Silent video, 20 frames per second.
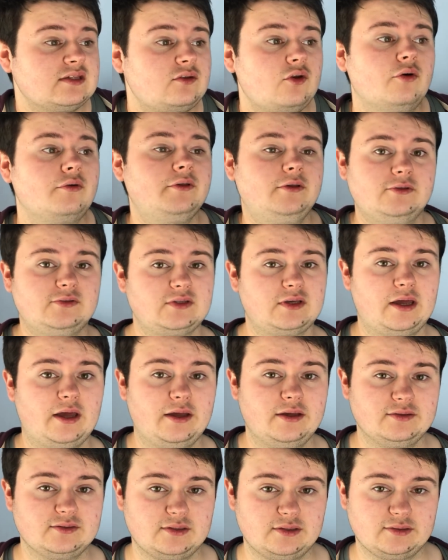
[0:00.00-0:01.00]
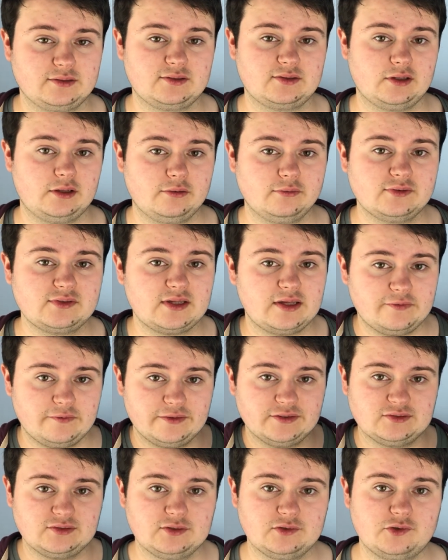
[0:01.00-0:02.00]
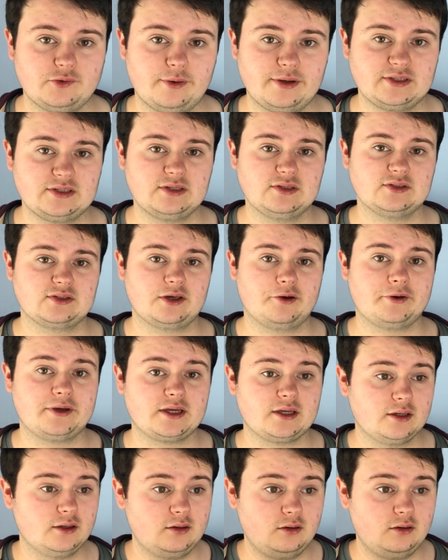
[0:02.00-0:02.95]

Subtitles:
It's not using it as an excuse in this situation, it's going,